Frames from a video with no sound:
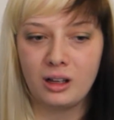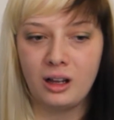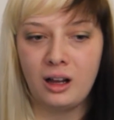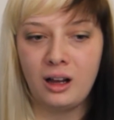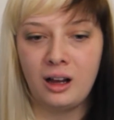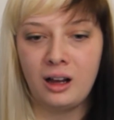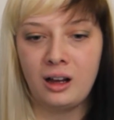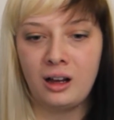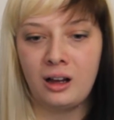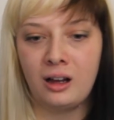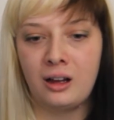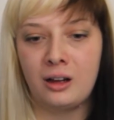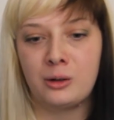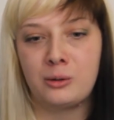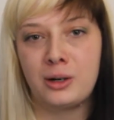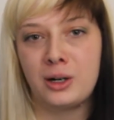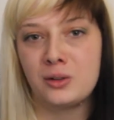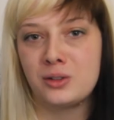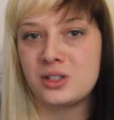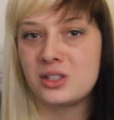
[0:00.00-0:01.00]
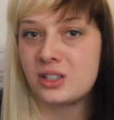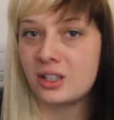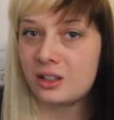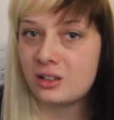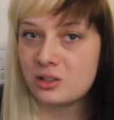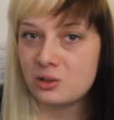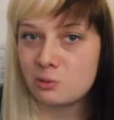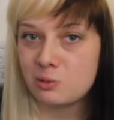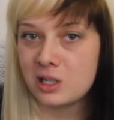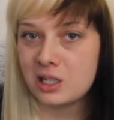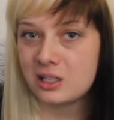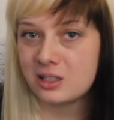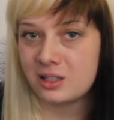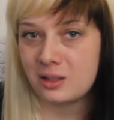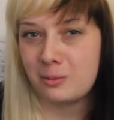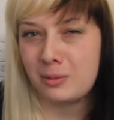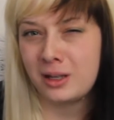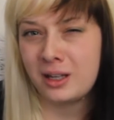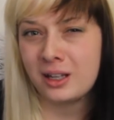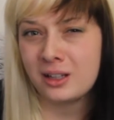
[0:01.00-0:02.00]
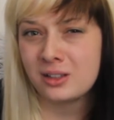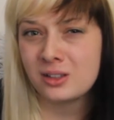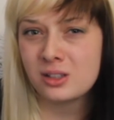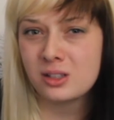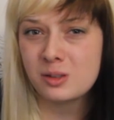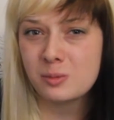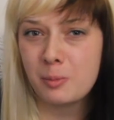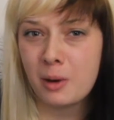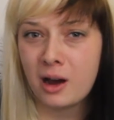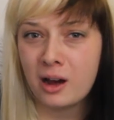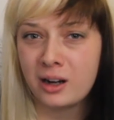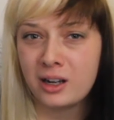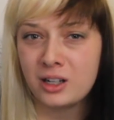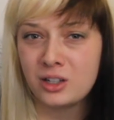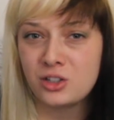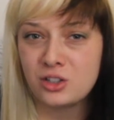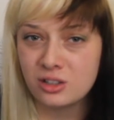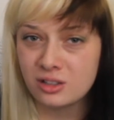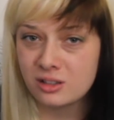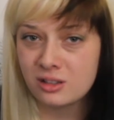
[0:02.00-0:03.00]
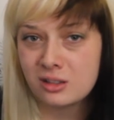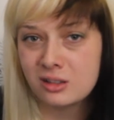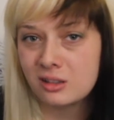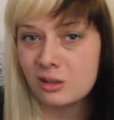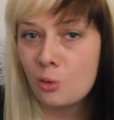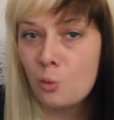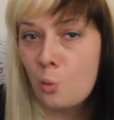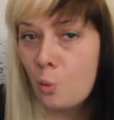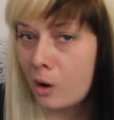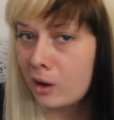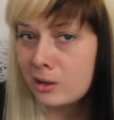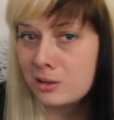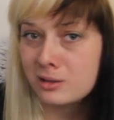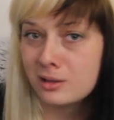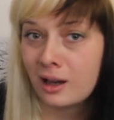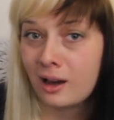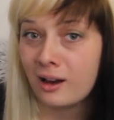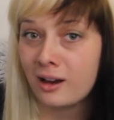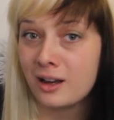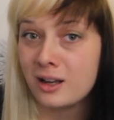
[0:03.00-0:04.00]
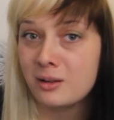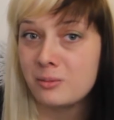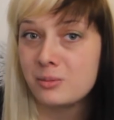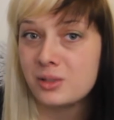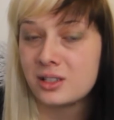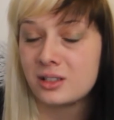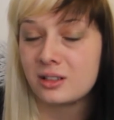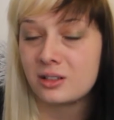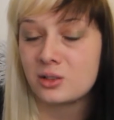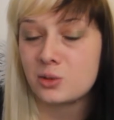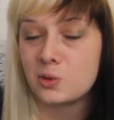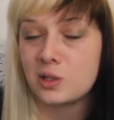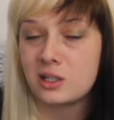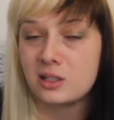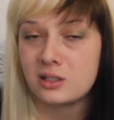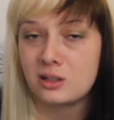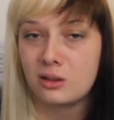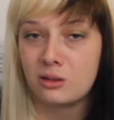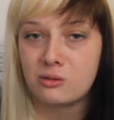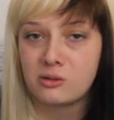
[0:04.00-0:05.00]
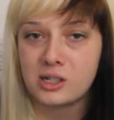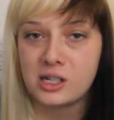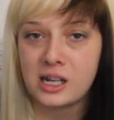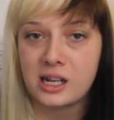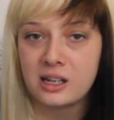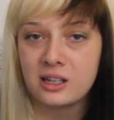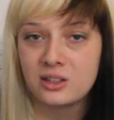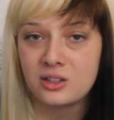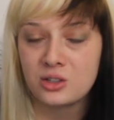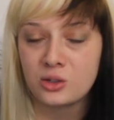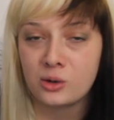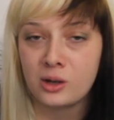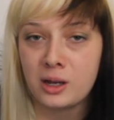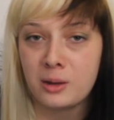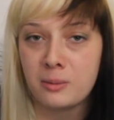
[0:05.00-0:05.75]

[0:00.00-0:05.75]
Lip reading: Around 6 weeks I began spotting just the one time, 6 weeks and 3 days, so I